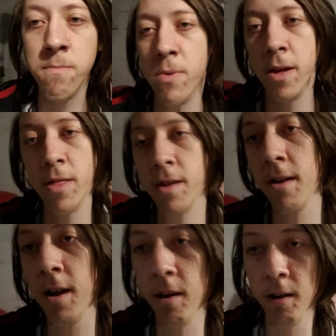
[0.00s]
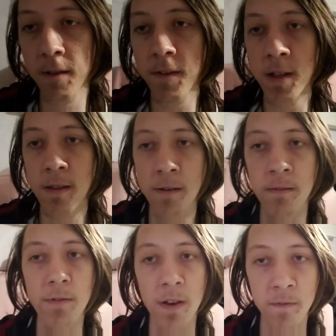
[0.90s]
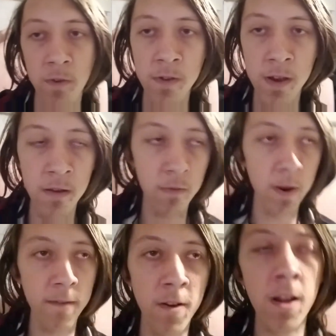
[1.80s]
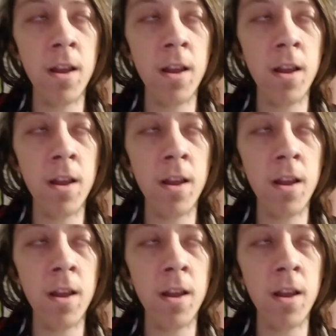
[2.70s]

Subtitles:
but they're higher EV than check folding or whatever.